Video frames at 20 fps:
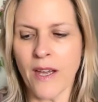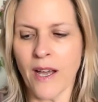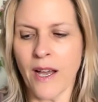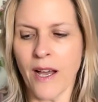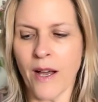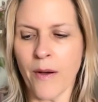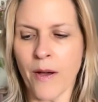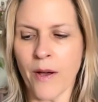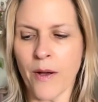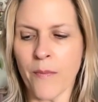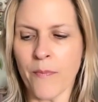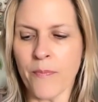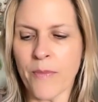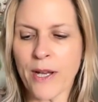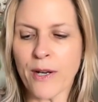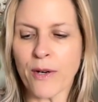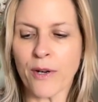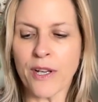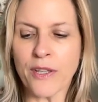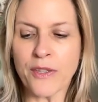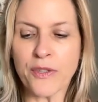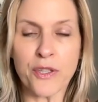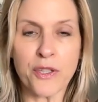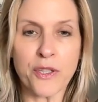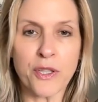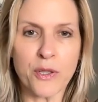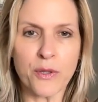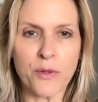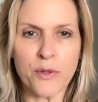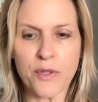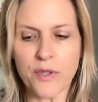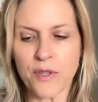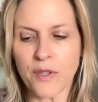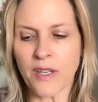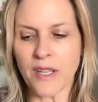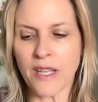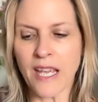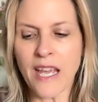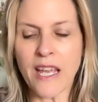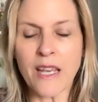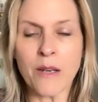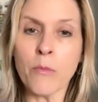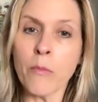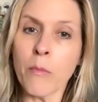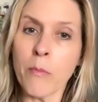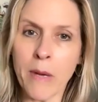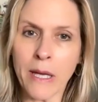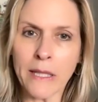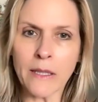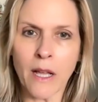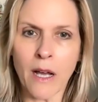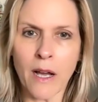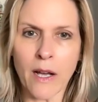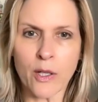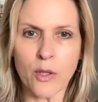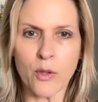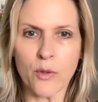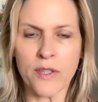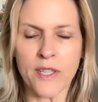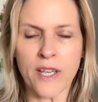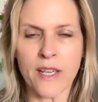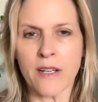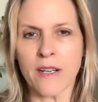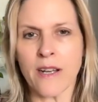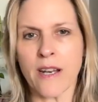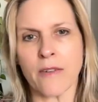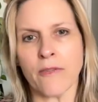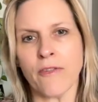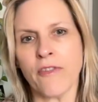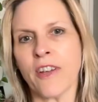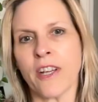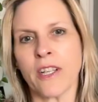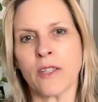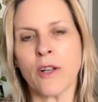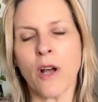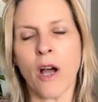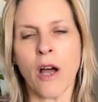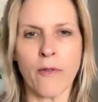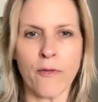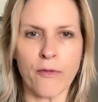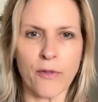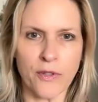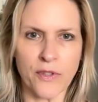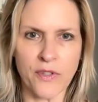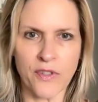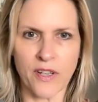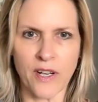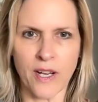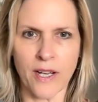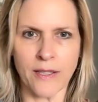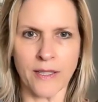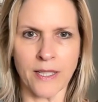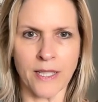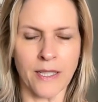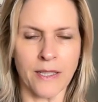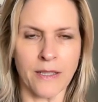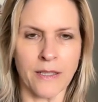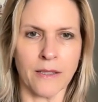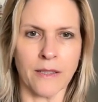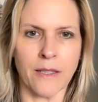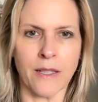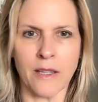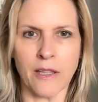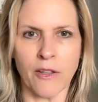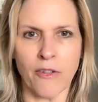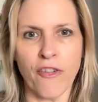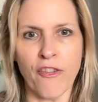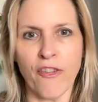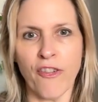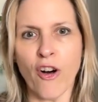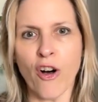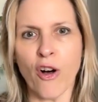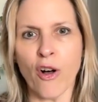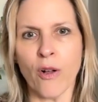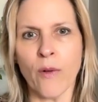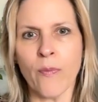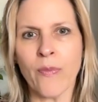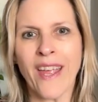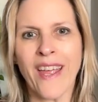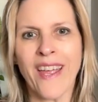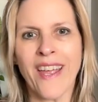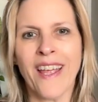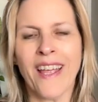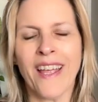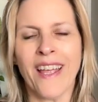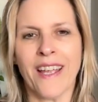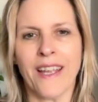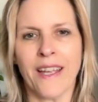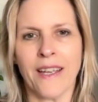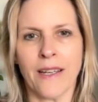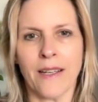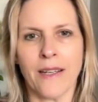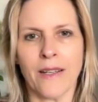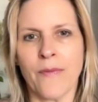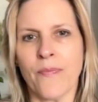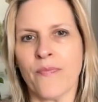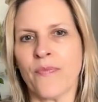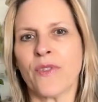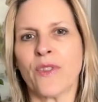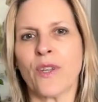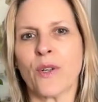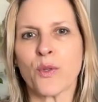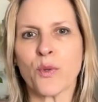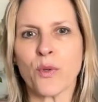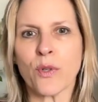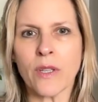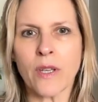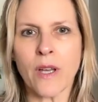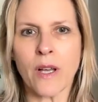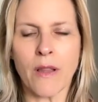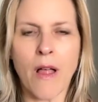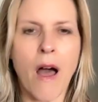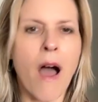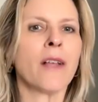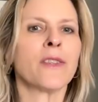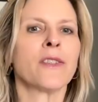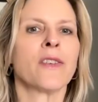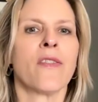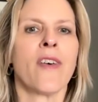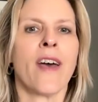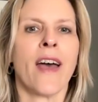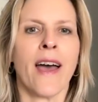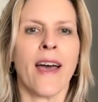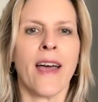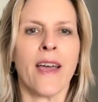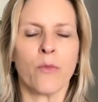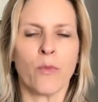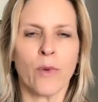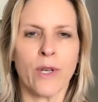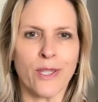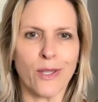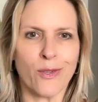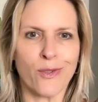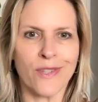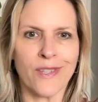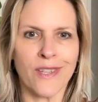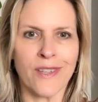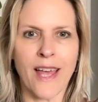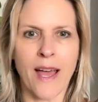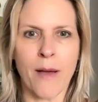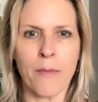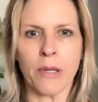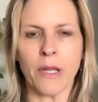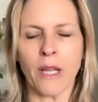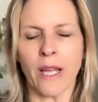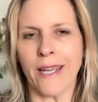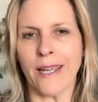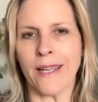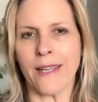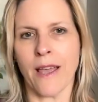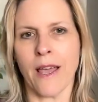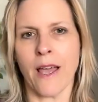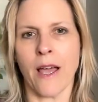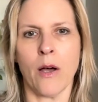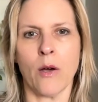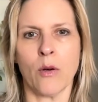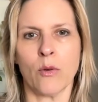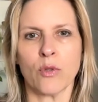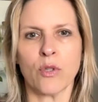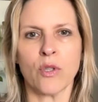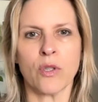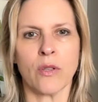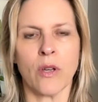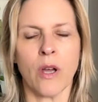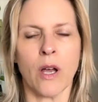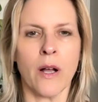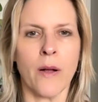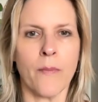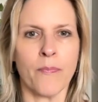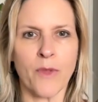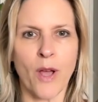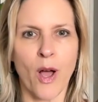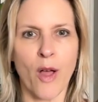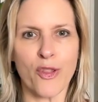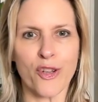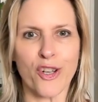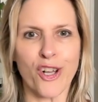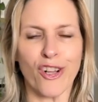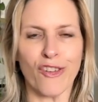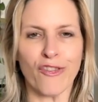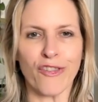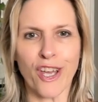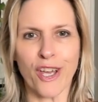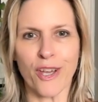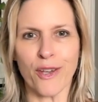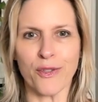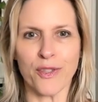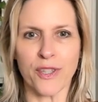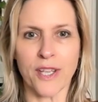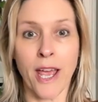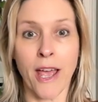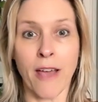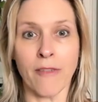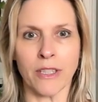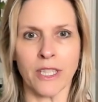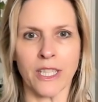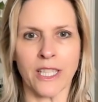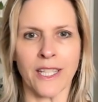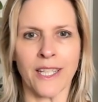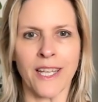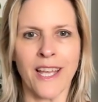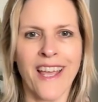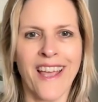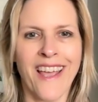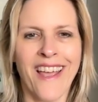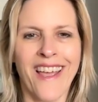Baker Institute's Ken Medlock, who said it at a Fed conference that I attended in the fall. And there's really a lot to that. And we do see that playing out on the Gulf Coast heavily,